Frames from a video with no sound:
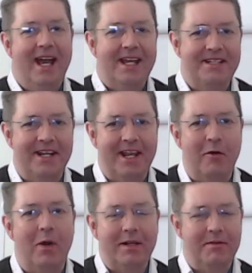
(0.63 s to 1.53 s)
Hi, it's Ian
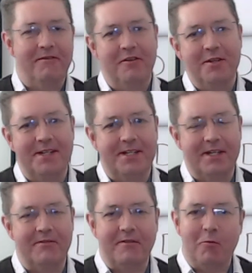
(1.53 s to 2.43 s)
here. Welcome to the first in a
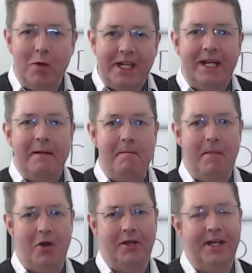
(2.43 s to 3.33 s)
series of weekly
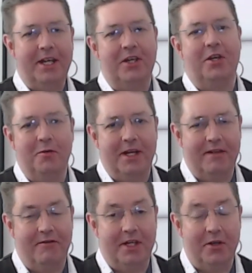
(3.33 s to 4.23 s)
marketing
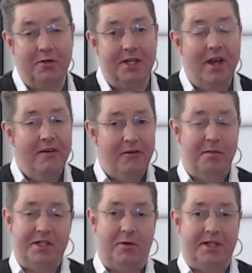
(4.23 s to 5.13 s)
Q&A videos.
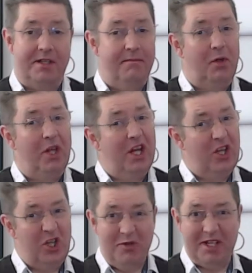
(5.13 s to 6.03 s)
Format's quite simple.
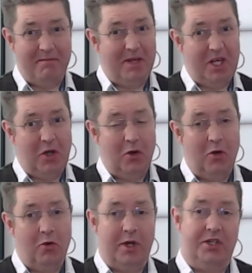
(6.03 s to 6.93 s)
You send me
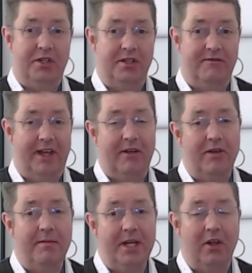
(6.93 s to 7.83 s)
your questions via
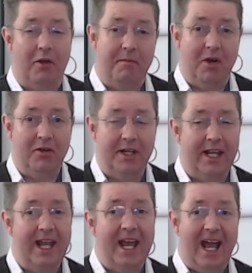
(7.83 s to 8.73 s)
email on
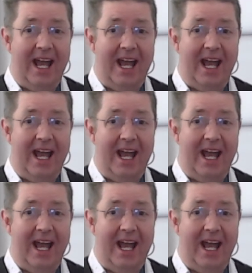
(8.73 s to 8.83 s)
marketing.